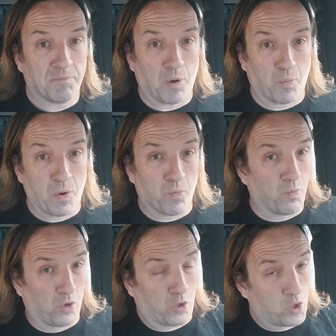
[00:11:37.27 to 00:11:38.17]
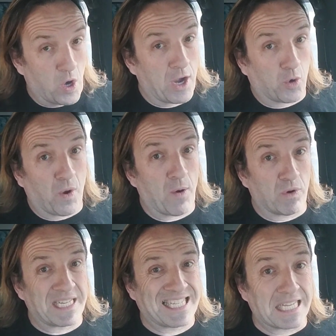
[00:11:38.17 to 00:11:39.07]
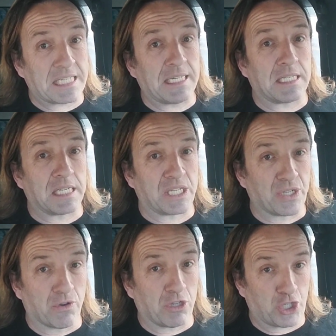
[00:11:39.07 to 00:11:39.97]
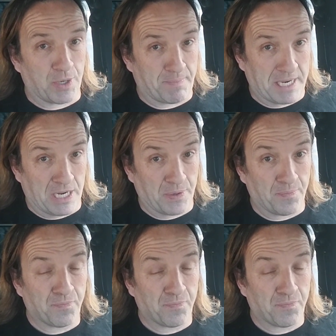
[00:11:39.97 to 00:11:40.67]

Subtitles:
but we're trying to create resistance and slow the ship down.